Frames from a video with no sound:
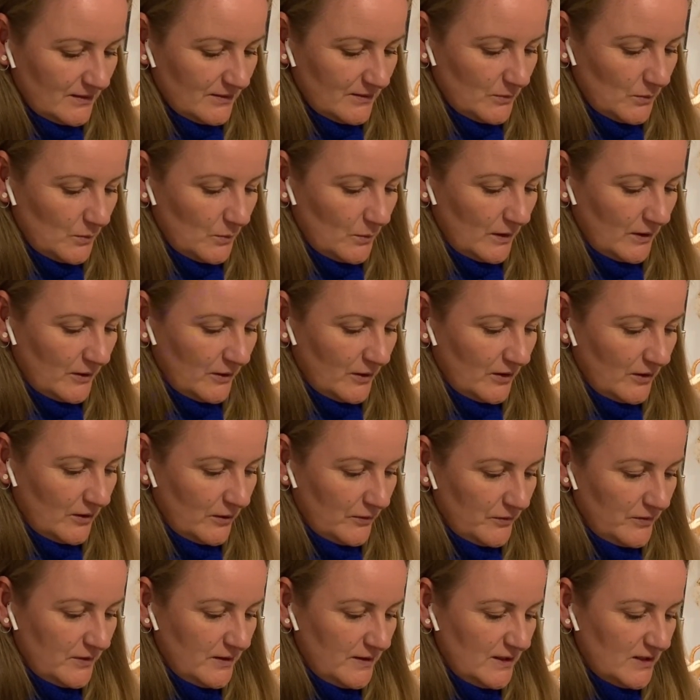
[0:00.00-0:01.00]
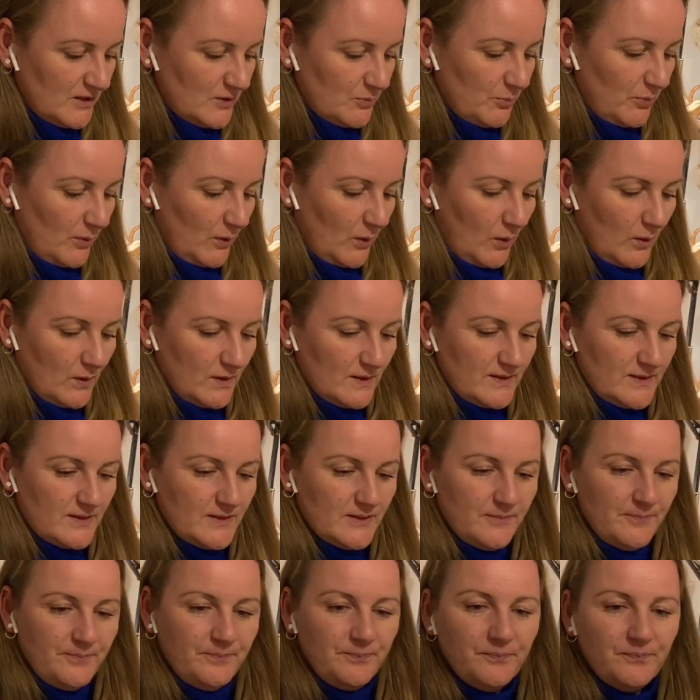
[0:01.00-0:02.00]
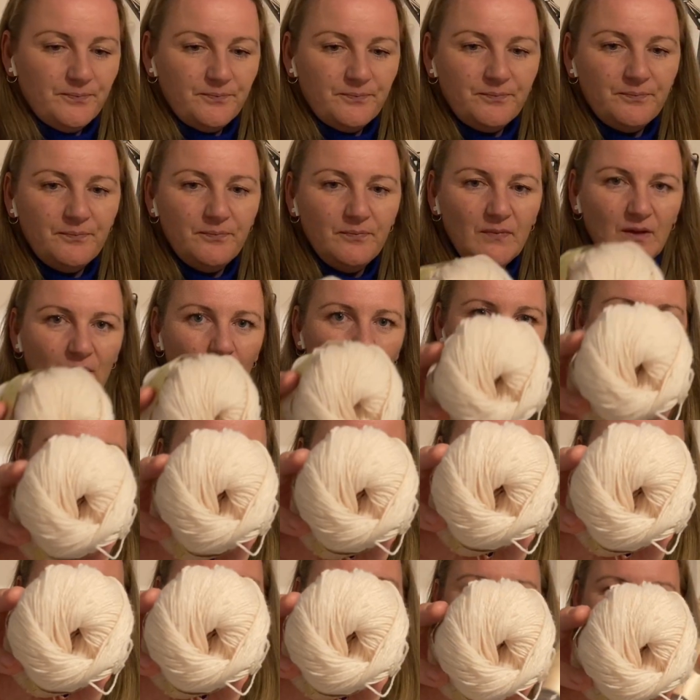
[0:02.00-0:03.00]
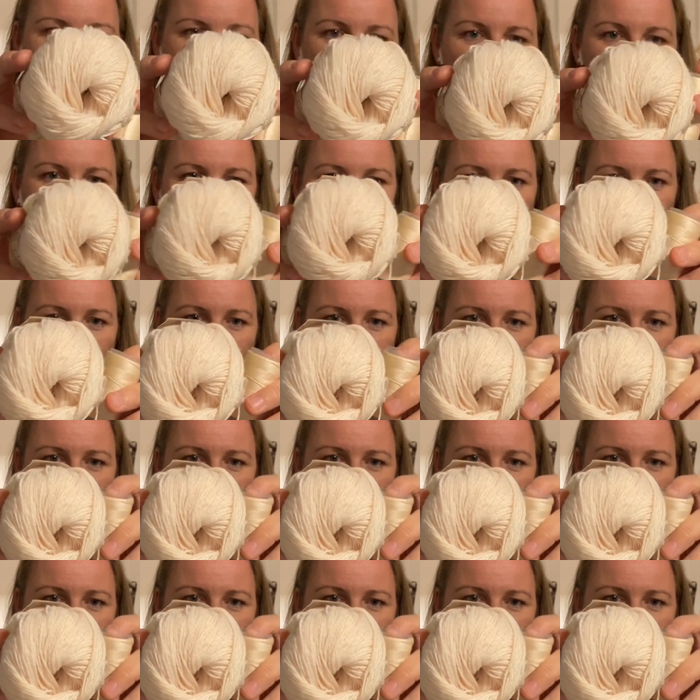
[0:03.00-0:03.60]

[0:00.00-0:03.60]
one of these balls with cashmere yarn